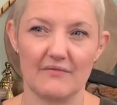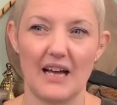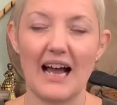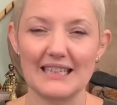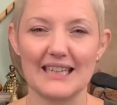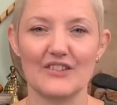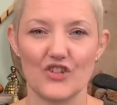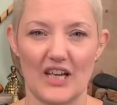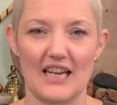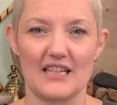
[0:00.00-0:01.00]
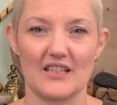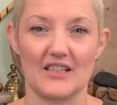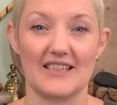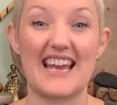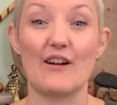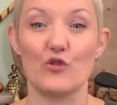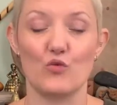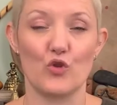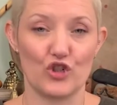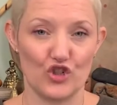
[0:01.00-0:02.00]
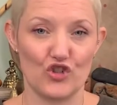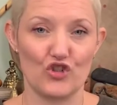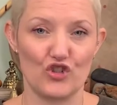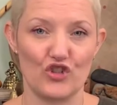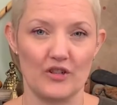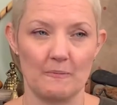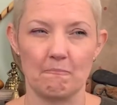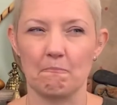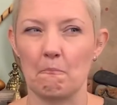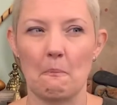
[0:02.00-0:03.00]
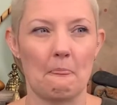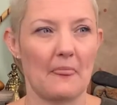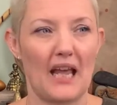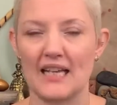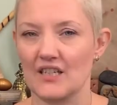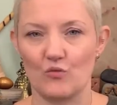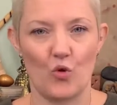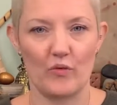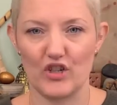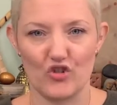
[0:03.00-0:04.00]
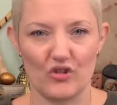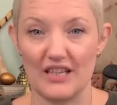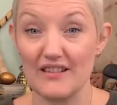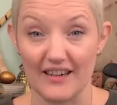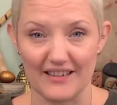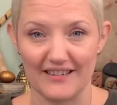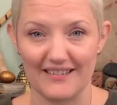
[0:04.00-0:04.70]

Asking your guides to tell you what to do isn't what we do either.